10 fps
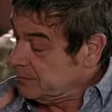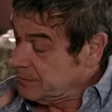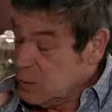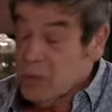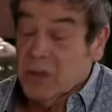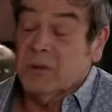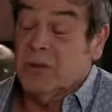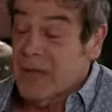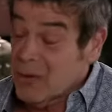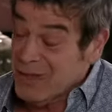A world
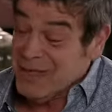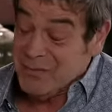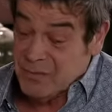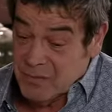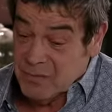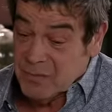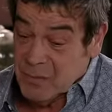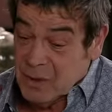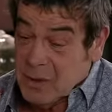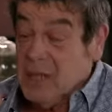without him.
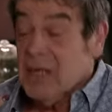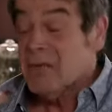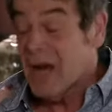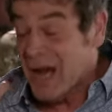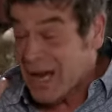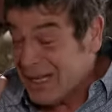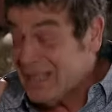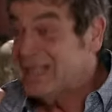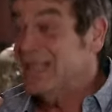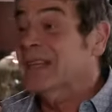But I
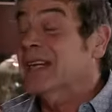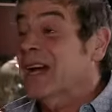think